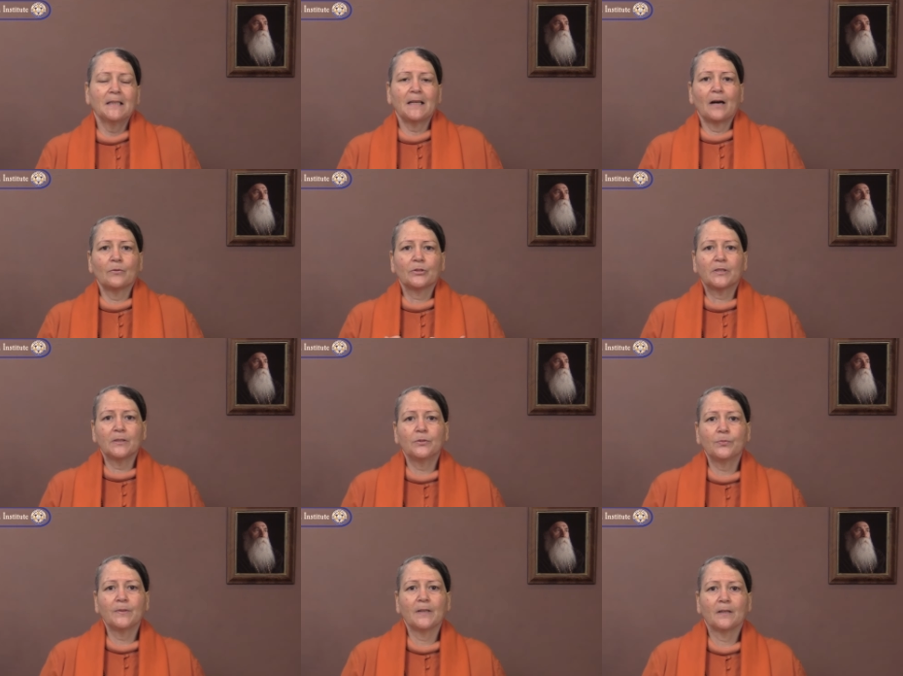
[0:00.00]
Now,
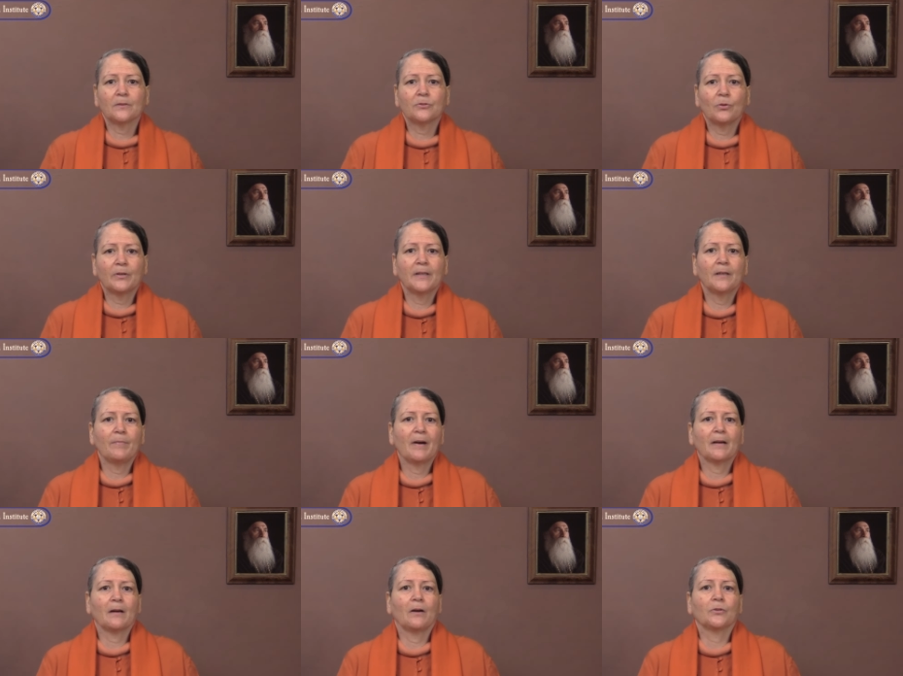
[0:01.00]
since we are talking
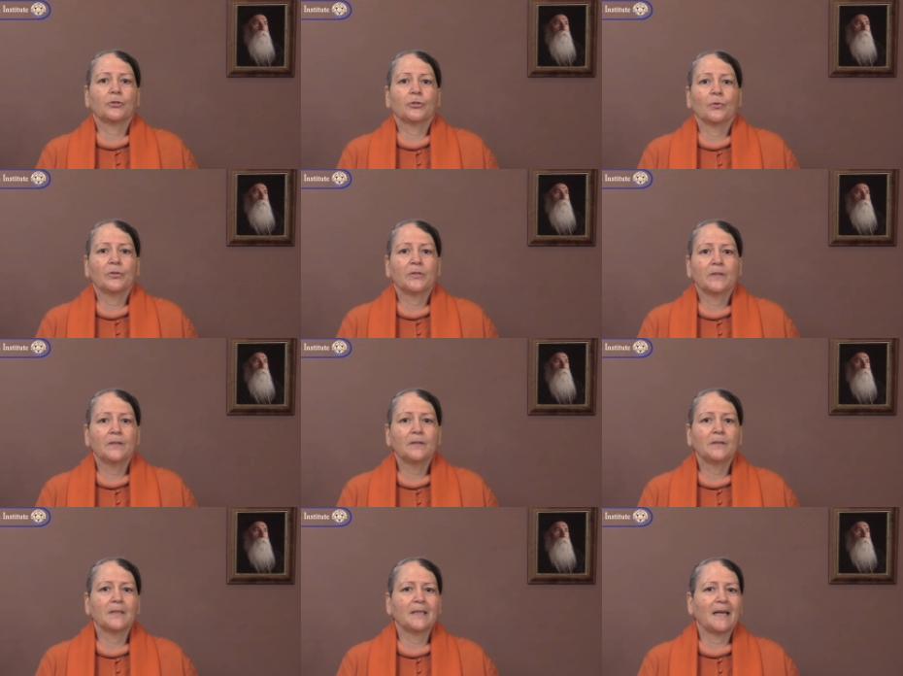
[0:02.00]
about our
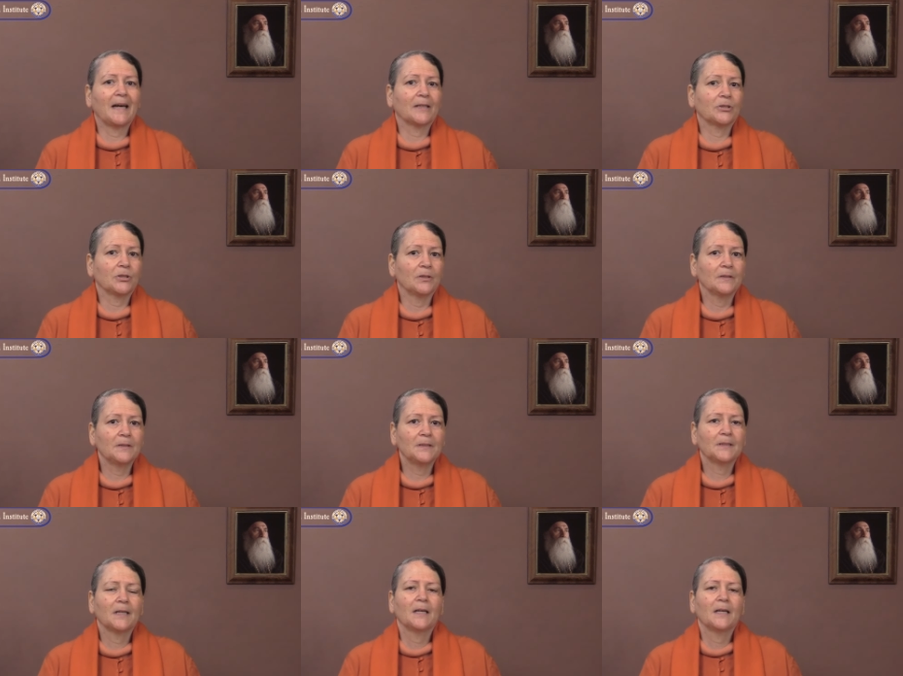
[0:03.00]
choices and actions,